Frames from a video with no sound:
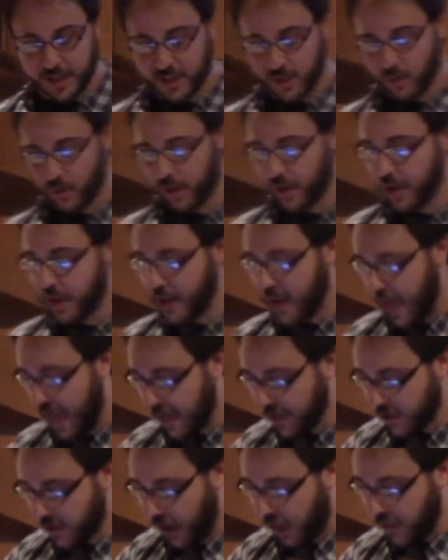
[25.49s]
so we'll
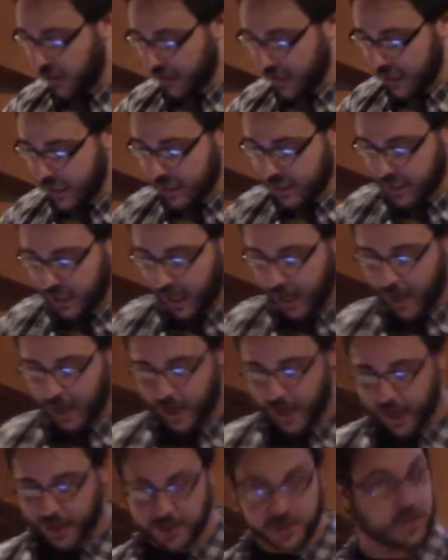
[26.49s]
answer. I think Lisa
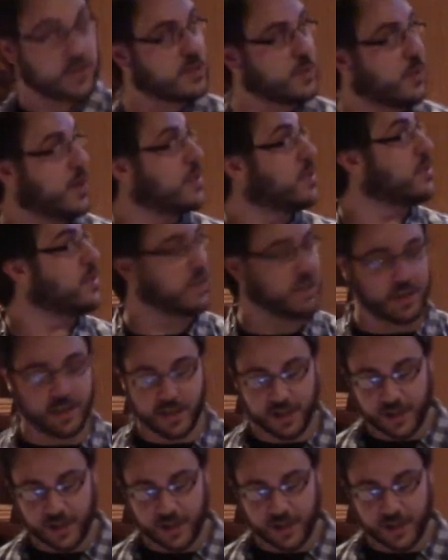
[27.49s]
asked this question.